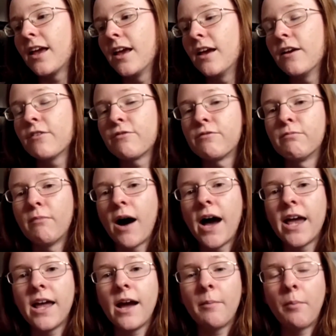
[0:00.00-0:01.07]
if
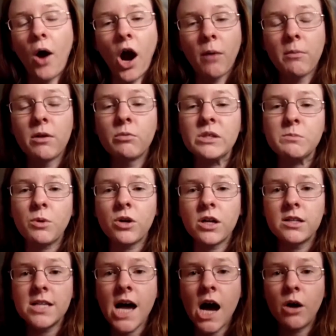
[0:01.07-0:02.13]
my apartment was
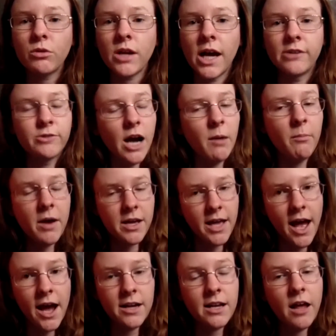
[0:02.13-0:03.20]
burning down, I'd grab my
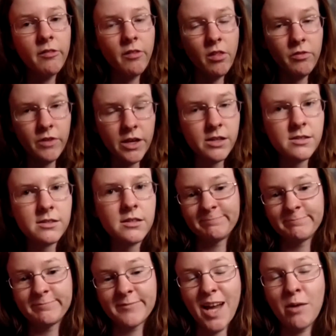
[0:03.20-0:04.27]
cat and then this.
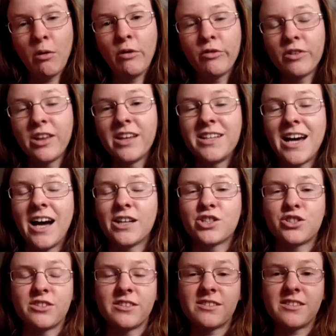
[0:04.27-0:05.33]
I'm overly
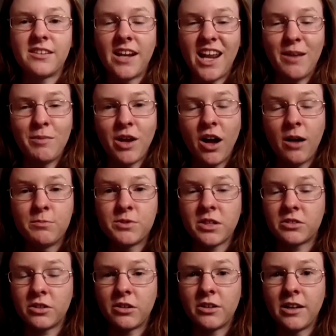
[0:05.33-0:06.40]
attached to this inanimate
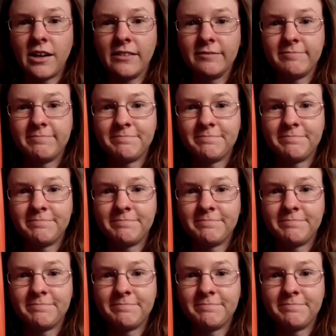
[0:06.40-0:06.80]
object, aren't I?